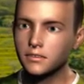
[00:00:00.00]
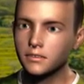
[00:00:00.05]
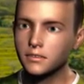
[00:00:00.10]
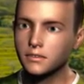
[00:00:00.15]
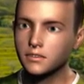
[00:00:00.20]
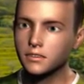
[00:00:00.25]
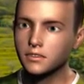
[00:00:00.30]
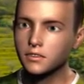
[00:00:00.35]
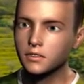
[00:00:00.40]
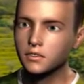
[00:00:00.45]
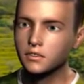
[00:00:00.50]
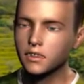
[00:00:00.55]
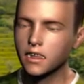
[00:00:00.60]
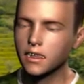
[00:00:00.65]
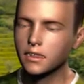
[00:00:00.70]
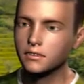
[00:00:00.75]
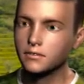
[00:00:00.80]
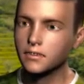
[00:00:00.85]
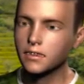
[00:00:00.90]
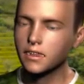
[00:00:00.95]
This is
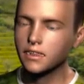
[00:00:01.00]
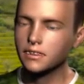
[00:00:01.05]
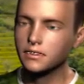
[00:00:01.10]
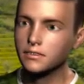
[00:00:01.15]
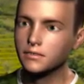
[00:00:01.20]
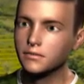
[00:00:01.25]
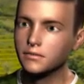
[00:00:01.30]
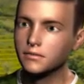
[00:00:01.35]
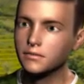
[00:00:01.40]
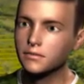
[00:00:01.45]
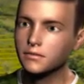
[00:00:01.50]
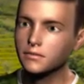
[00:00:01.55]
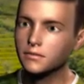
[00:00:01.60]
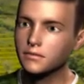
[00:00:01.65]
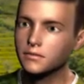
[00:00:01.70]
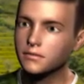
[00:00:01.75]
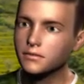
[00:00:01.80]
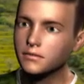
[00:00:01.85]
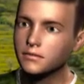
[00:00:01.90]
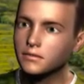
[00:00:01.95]
how you are to make
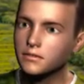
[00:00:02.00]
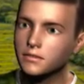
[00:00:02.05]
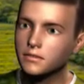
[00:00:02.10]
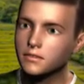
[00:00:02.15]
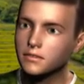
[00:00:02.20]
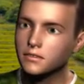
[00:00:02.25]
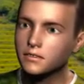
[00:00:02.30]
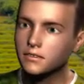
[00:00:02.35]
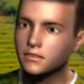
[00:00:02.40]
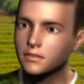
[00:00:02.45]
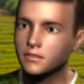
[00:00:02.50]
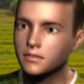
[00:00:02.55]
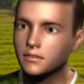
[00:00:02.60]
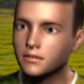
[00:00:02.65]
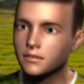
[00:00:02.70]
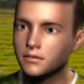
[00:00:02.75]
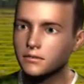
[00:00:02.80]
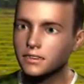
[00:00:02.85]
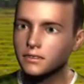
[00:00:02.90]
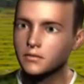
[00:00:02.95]
it. The
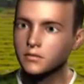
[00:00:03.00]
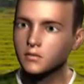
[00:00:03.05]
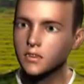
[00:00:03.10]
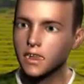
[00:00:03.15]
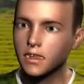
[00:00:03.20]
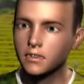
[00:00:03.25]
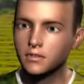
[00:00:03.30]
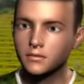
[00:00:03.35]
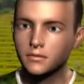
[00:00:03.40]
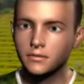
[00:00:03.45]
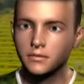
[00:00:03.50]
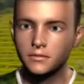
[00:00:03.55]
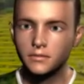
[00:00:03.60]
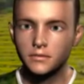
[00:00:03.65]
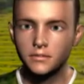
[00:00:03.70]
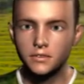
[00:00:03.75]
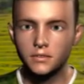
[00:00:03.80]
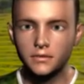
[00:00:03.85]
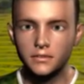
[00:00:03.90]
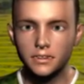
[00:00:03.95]
length of the ark,
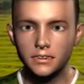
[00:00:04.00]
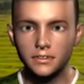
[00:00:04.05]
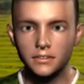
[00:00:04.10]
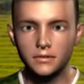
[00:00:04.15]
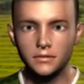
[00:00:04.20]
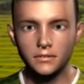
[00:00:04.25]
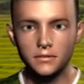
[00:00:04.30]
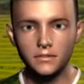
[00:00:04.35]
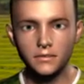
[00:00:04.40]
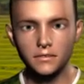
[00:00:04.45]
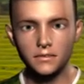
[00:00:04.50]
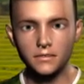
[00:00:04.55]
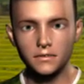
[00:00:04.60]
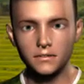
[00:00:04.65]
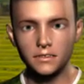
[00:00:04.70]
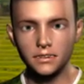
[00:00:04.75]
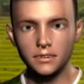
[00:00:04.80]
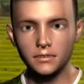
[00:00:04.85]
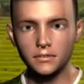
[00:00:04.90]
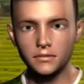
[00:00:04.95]
300
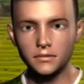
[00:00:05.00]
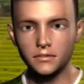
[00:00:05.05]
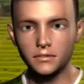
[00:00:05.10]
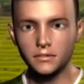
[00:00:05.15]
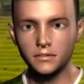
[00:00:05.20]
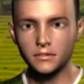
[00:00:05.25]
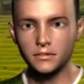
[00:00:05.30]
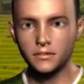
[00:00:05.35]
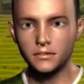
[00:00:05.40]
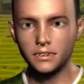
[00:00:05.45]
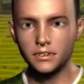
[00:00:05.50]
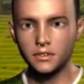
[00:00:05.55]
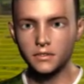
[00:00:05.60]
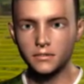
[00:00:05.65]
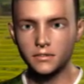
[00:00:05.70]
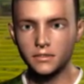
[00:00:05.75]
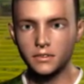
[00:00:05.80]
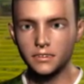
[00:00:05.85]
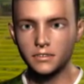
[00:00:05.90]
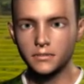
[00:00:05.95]
cubits. Its
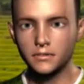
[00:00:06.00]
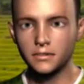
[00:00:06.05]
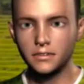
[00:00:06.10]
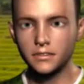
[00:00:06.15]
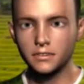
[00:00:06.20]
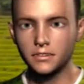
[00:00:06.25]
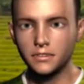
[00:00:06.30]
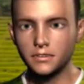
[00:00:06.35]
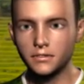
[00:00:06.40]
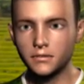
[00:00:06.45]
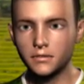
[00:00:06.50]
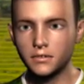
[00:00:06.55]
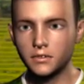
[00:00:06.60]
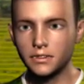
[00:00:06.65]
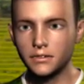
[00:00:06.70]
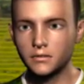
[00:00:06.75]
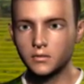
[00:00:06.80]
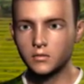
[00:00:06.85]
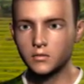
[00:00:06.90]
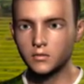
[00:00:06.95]
breadth,
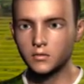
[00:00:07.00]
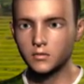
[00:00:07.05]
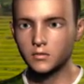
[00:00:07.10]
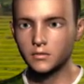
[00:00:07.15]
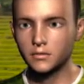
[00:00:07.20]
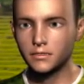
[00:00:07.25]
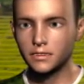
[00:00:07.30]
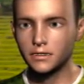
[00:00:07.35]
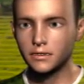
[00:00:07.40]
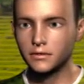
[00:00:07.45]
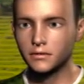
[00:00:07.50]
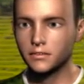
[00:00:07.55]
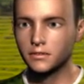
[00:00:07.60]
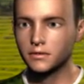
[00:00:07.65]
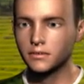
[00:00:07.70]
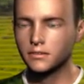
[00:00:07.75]
50 cubits.